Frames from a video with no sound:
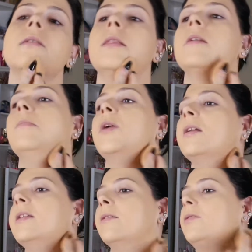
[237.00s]
And then bring
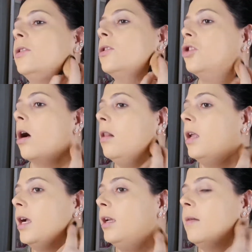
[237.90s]
it down to the
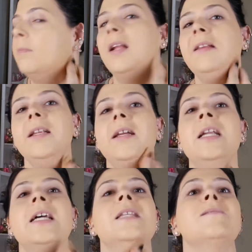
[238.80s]
jawline. Blend it
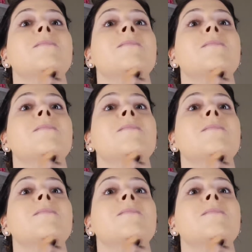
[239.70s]
in as